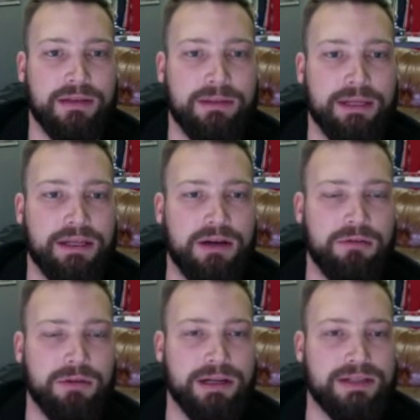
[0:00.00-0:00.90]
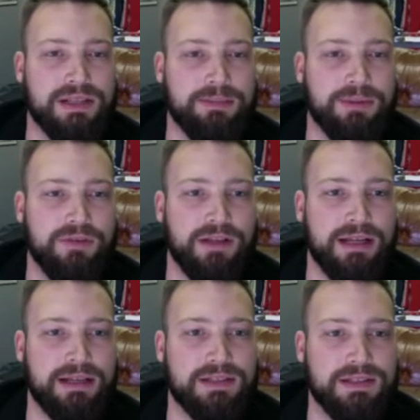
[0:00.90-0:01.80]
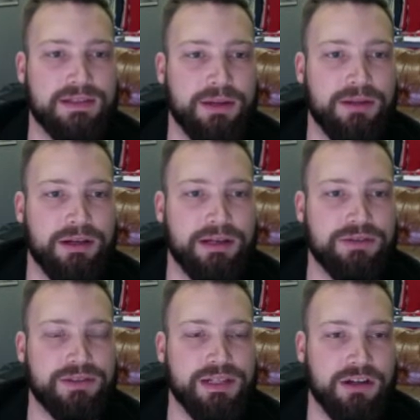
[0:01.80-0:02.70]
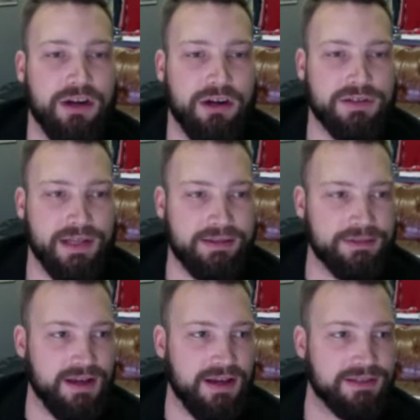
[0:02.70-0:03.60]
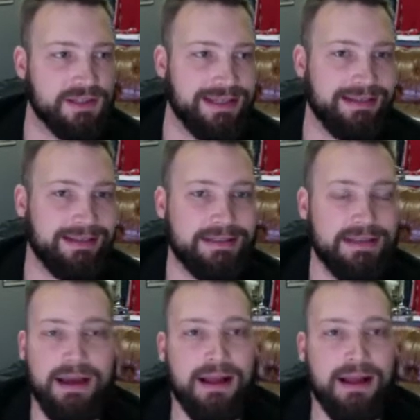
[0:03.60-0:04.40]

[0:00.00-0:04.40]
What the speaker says: There we go. We're going to skip over, like I said, some other interesting cars like those Austin Healey's.